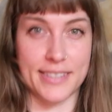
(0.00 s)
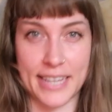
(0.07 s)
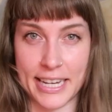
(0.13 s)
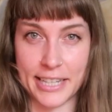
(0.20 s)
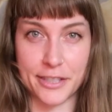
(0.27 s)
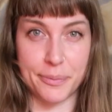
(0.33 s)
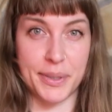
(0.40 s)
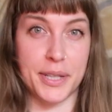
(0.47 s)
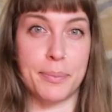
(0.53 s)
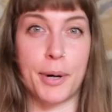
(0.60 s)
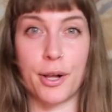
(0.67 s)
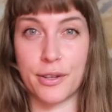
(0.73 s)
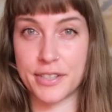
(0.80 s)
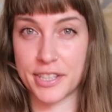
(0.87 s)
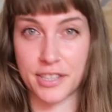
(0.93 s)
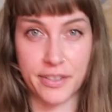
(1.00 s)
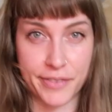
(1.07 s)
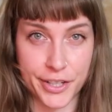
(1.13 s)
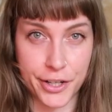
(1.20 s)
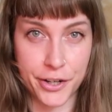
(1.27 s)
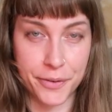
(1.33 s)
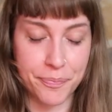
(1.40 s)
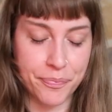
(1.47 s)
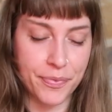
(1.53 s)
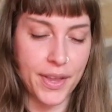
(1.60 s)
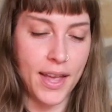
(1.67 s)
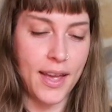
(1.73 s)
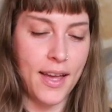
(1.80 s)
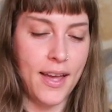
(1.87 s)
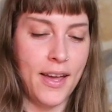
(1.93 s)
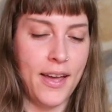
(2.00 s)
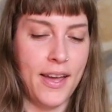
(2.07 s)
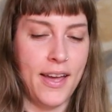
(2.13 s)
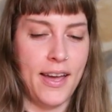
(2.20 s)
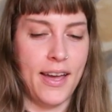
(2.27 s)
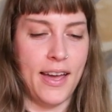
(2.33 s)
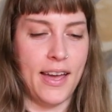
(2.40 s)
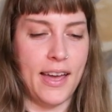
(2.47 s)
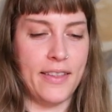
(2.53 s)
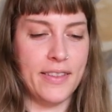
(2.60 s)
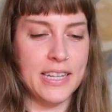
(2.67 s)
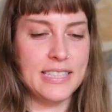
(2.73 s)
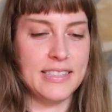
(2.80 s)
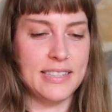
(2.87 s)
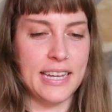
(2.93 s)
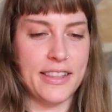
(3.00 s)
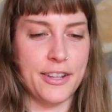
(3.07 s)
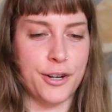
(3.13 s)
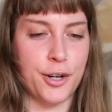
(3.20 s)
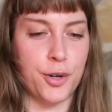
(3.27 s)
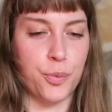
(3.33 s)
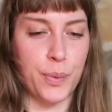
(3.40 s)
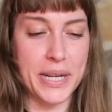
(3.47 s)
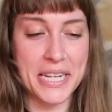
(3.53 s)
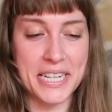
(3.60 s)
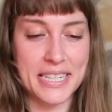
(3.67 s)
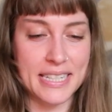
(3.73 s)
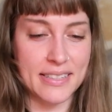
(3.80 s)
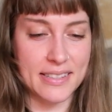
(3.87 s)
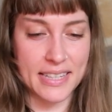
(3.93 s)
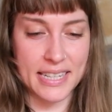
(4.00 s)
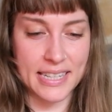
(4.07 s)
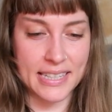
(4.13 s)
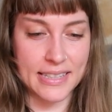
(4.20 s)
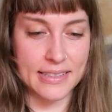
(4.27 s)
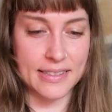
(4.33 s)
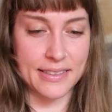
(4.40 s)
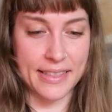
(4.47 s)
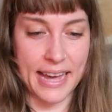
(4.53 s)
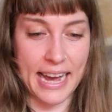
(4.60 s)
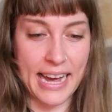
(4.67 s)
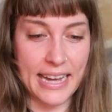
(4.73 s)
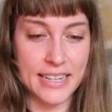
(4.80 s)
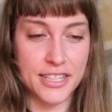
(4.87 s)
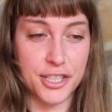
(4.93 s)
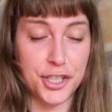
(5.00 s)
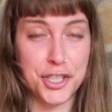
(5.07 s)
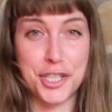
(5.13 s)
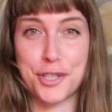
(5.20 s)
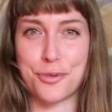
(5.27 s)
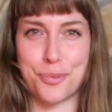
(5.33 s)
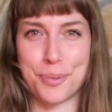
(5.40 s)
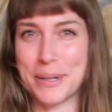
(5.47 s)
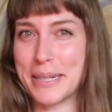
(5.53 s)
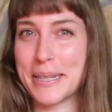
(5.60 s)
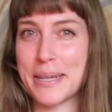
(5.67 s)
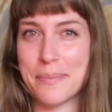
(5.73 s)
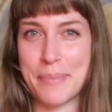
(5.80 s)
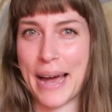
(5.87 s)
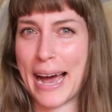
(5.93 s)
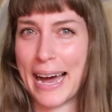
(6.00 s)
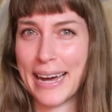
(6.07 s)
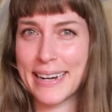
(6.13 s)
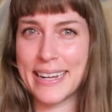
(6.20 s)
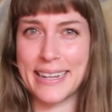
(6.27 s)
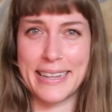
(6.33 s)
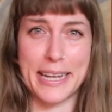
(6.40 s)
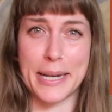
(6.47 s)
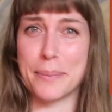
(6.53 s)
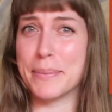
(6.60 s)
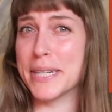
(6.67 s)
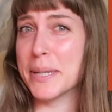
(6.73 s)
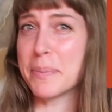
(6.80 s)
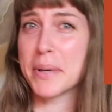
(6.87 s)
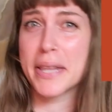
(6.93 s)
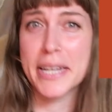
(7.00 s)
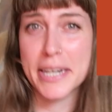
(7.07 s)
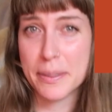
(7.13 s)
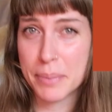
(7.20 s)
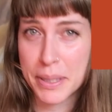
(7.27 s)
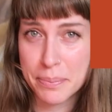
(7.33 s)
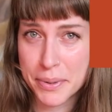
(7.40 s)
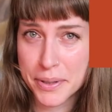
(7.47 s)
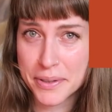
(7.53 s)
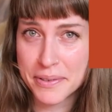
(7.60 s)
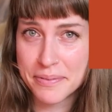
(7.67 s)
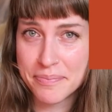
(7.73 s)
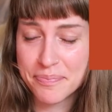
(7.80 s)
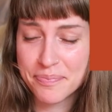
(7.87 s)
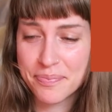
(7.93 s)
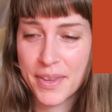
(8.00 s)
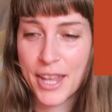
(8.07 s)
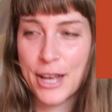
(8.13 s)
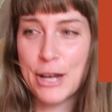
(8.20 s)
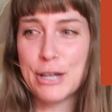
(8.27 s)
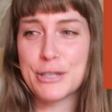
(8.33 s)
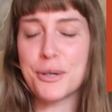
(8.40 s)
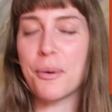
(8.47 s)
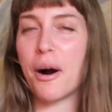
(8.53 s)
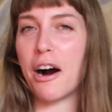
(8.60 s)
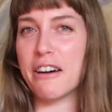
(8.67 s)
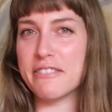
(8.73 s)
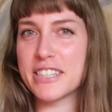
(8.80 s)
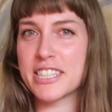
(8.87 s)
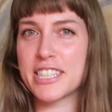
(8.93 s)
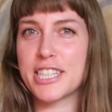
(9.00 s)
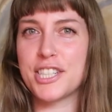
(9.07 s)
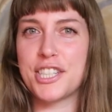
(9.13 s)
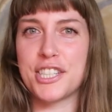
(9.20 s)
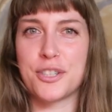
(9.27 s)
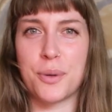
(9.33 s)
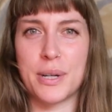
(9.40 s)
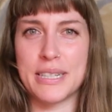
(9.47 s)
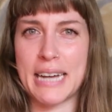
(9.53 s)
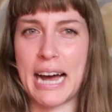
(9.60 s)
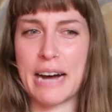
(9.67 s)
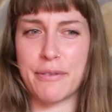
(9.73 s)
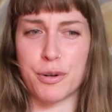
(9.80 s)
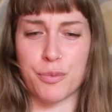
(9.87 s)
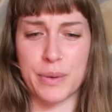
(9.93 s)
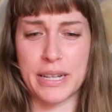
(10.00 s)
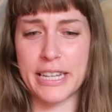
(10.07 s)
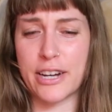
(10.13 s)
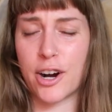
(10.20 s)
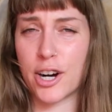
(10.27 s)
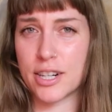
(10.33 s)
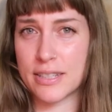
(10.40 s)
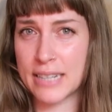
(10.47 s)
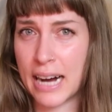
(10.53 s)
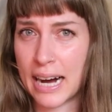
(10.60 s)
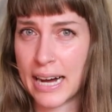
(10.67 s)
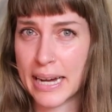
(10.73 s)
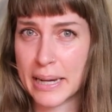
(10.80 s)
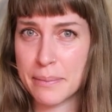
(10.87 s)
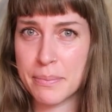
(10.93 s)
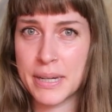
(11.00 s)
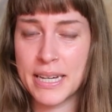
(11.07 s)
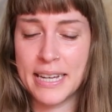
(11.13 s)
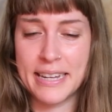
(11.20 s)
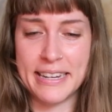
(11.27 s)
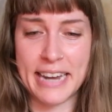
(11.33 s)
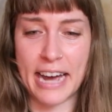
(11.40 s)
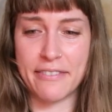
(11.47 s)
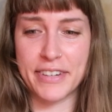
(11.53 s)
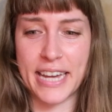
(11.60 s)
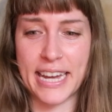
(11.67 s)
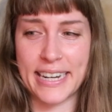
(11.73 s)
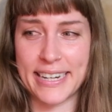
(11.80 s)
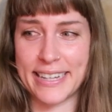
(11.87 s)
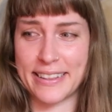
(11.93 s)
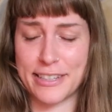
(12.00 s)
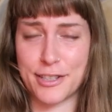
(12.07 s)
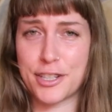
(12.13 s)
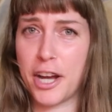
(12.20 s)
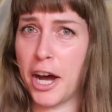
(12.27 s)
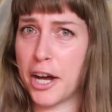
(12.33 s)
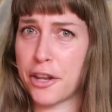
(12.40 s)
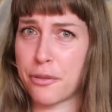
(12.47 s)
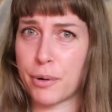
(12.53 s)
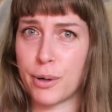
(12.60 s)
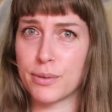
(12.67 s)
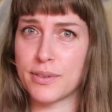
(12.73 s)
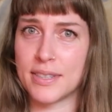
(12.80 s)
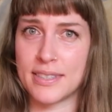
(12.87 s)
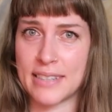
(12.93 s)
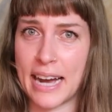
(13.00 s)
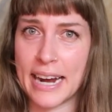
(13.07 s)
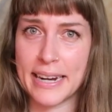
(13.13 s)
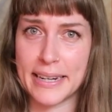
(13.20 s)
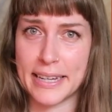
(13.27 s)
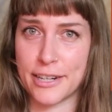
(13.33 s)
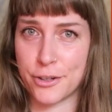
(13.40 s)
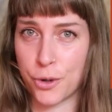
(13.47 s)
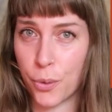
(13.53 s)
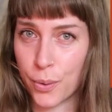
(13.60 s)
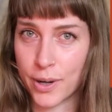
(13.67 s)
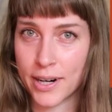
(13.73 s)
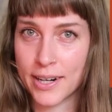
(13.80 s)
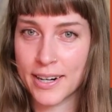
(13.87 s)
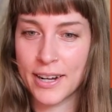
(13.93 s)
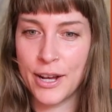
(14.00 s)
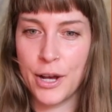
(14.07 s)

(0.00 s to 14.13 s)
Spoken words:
kingdom and the politics of it all. And let's say that her weakness is that she's really bad at like manipulating people. So obviously she's going to have a really hard time navigating this cutthroat society in court